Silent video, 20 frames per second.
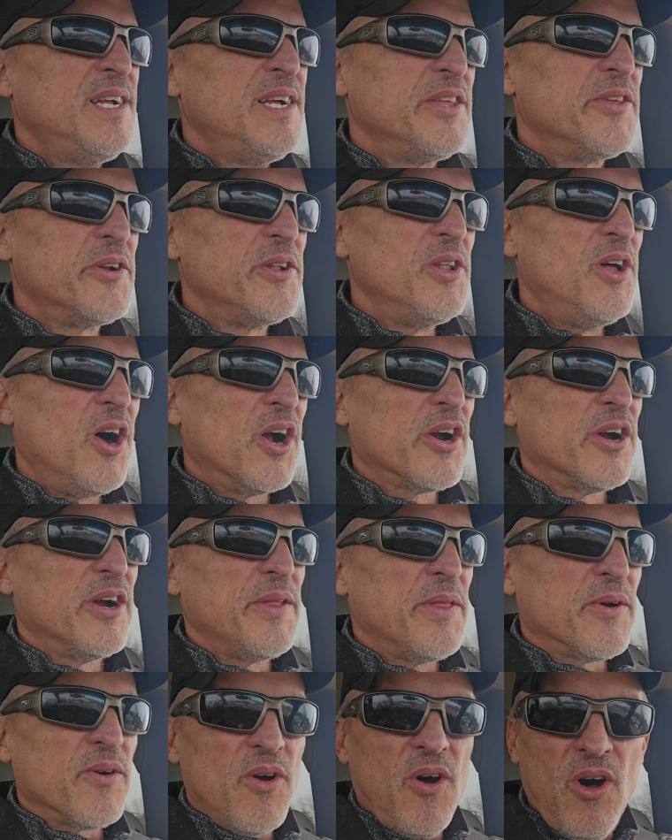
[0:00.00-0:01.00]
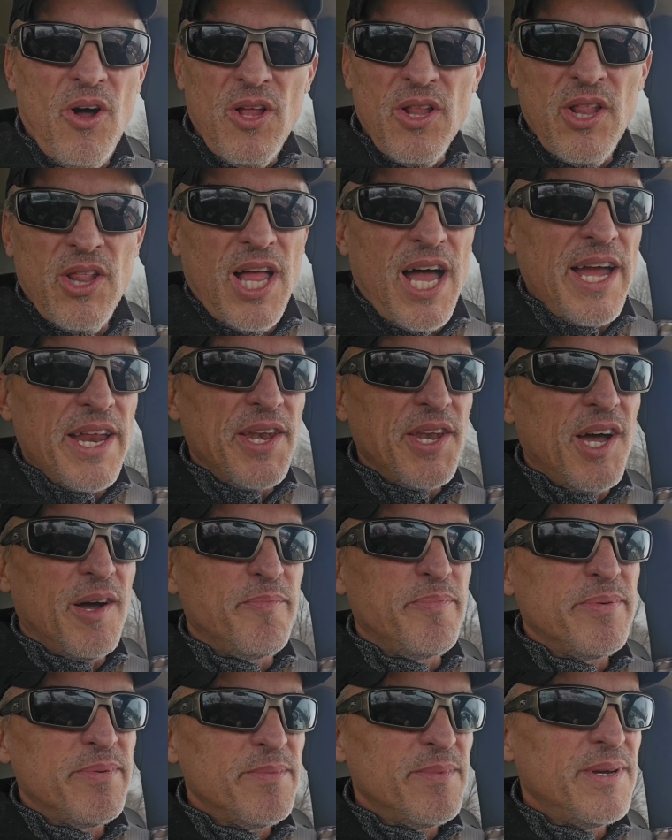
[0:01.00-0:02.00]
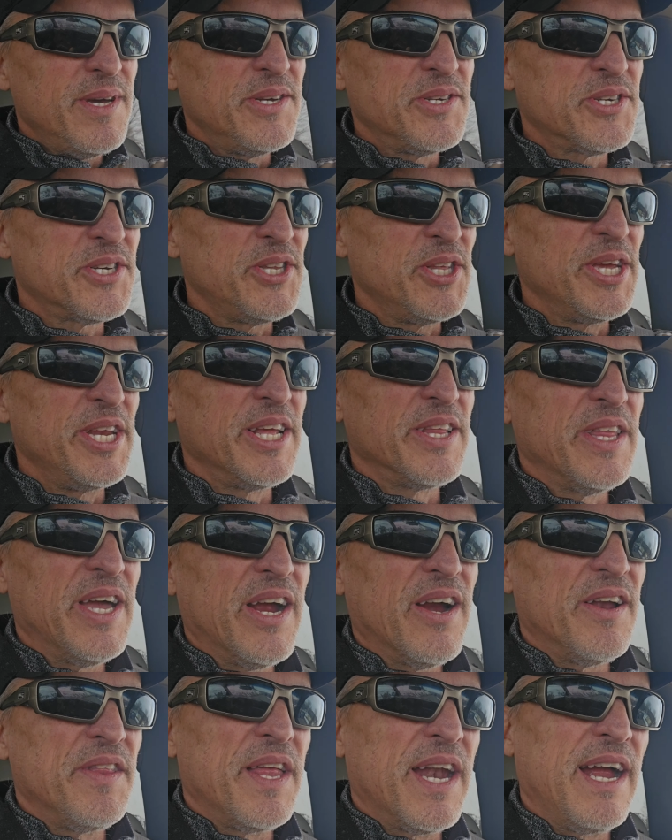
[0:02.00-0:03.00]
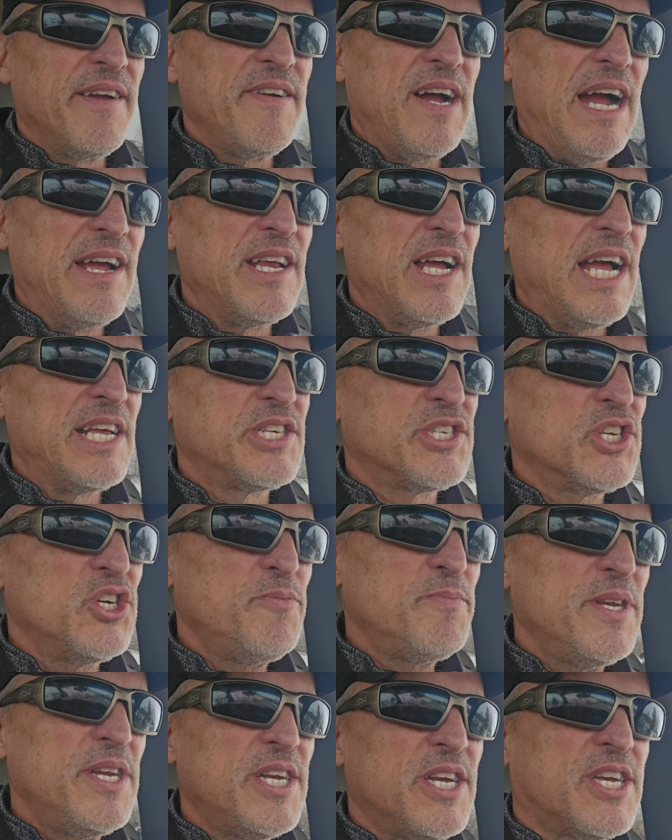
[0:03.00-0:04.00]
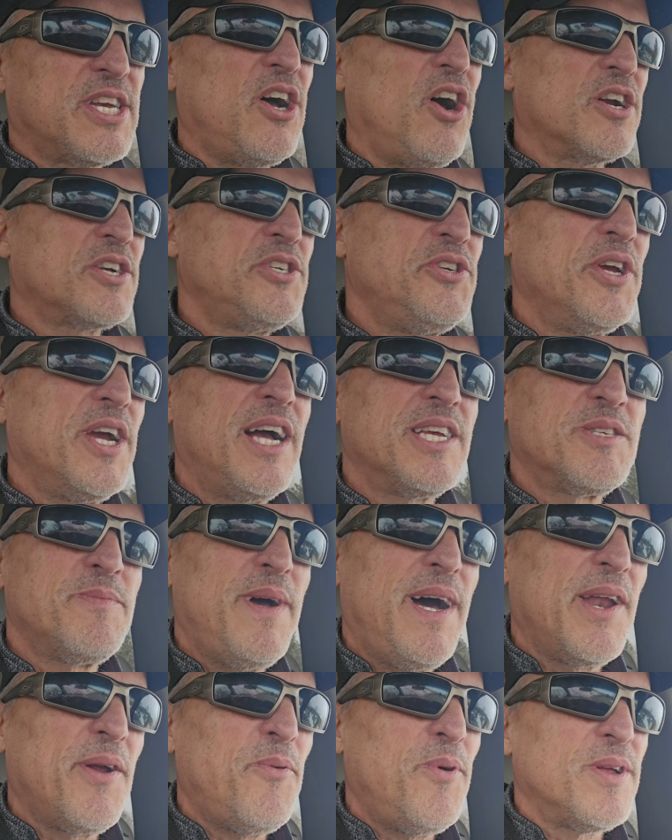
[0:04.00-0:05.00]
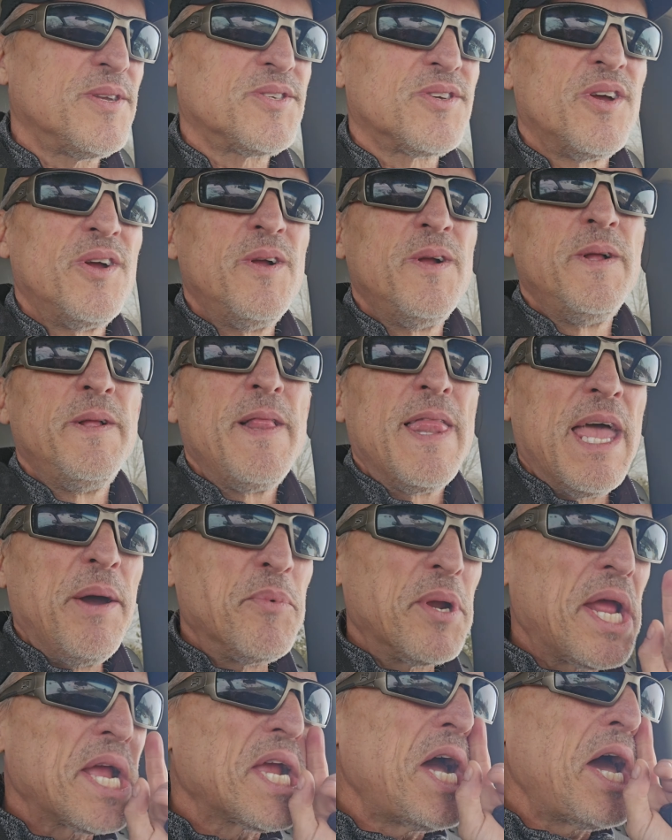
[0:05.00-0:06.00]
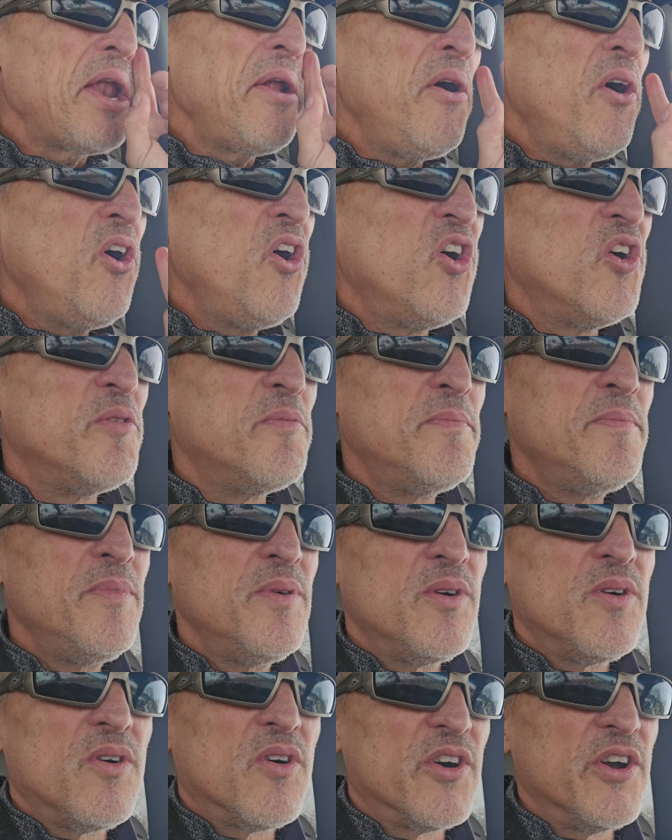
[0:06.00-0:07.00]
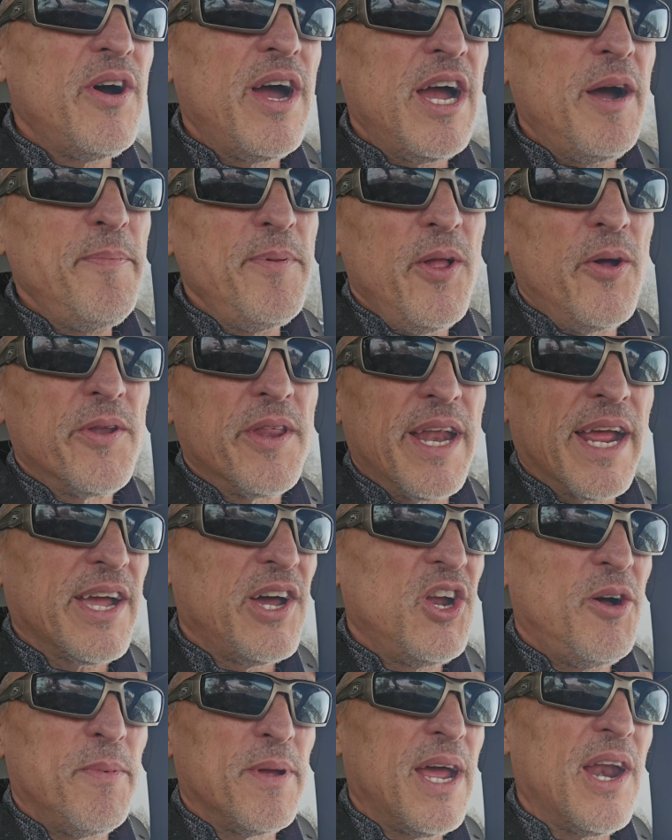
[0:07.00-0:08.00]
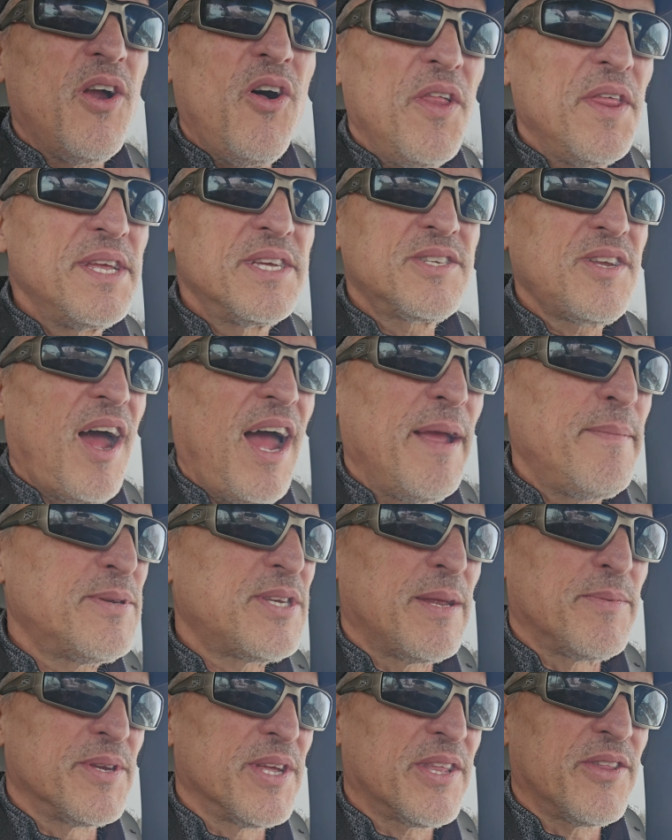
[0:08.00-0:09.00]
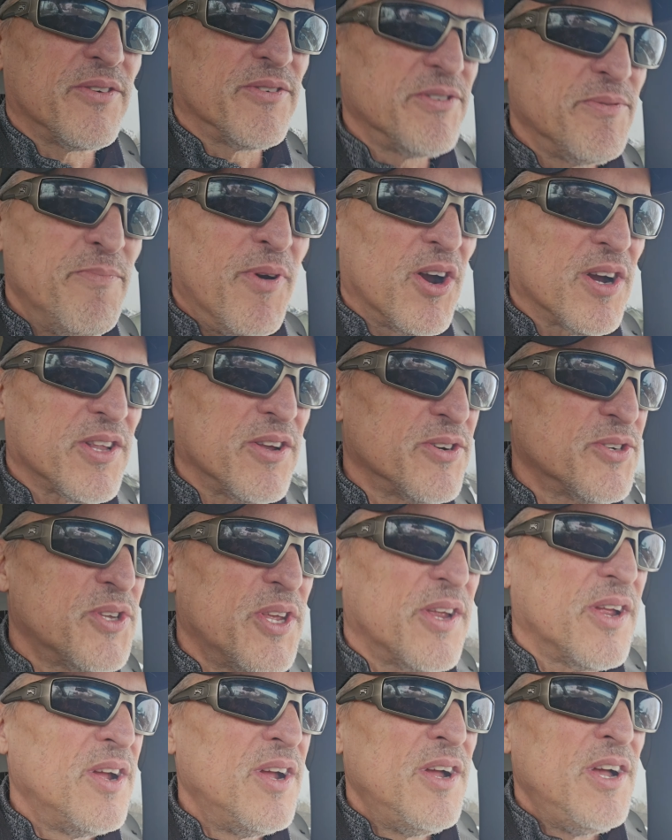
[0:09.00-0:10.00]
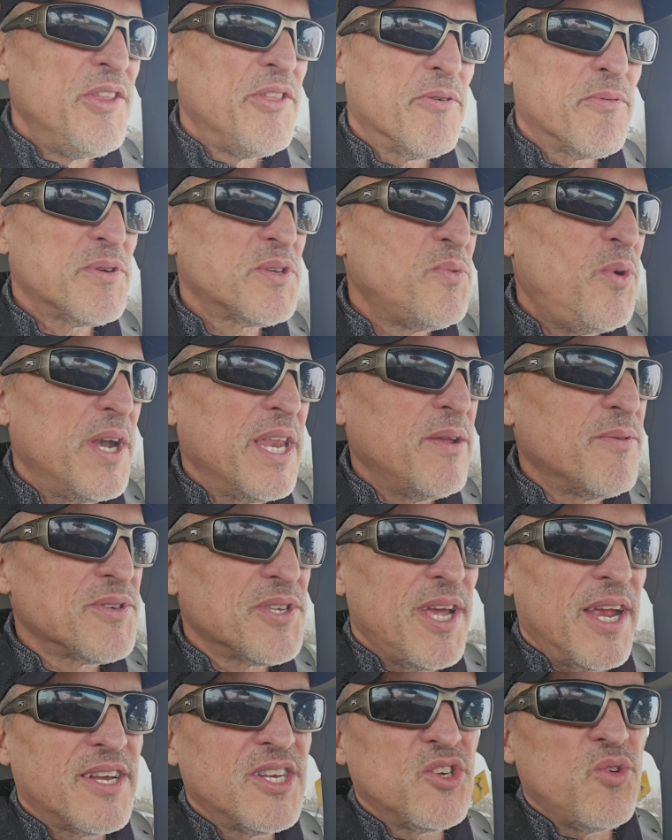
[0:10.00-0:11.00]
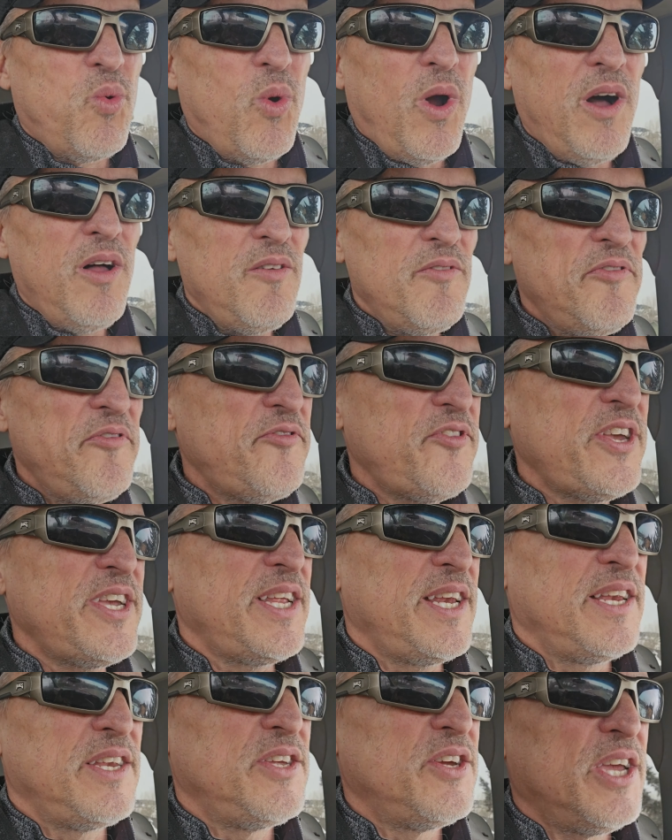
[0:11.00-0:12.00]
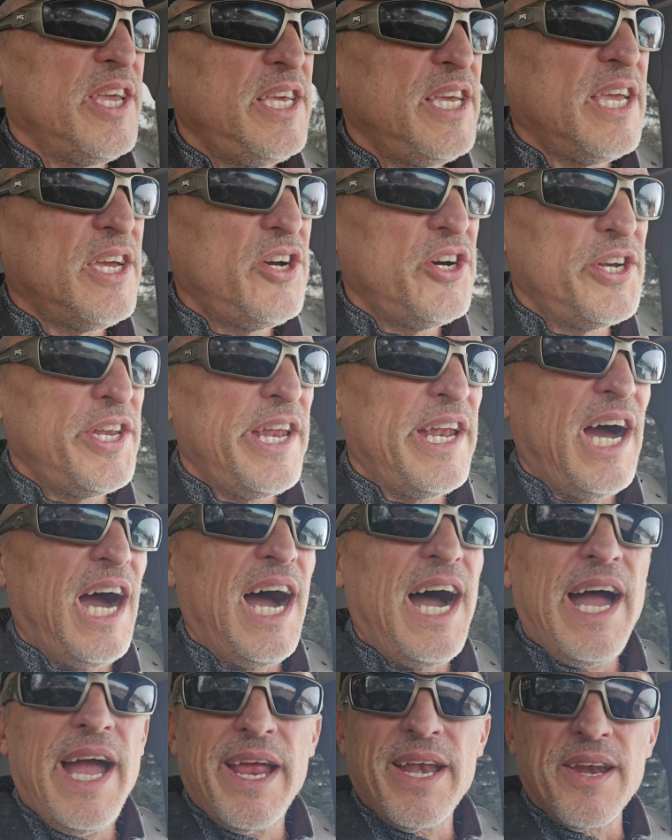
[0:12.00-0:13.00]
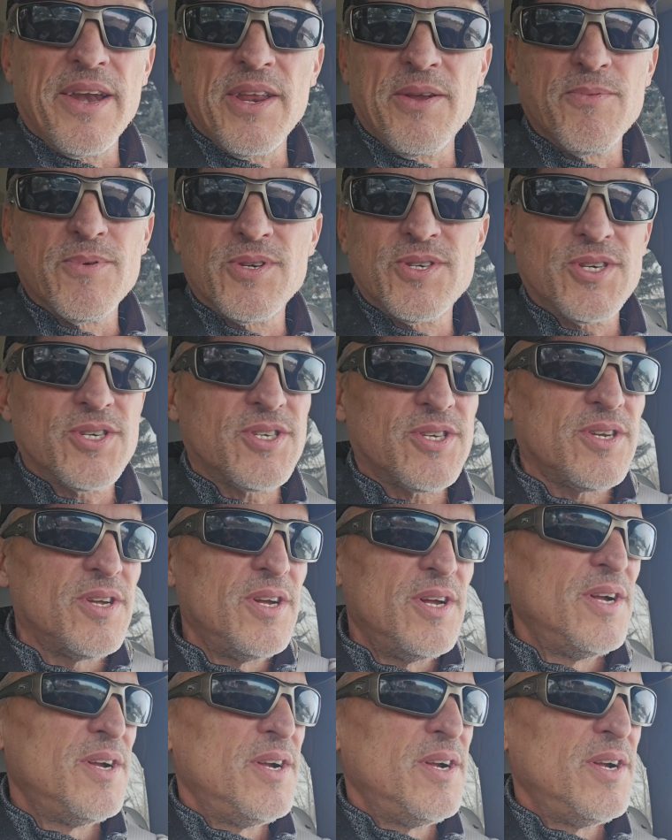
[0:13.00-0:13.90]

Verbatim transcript: a little longer, and they're all lined up and just leaning there. And then I, I, I zoomed in to talk to you guys about it once. And when I got home, or no, I uploaded. I got home. I had all these timestamps. Like there's Mark. There's like there was one. He was like 12 feet. he couldn't hide, and he was just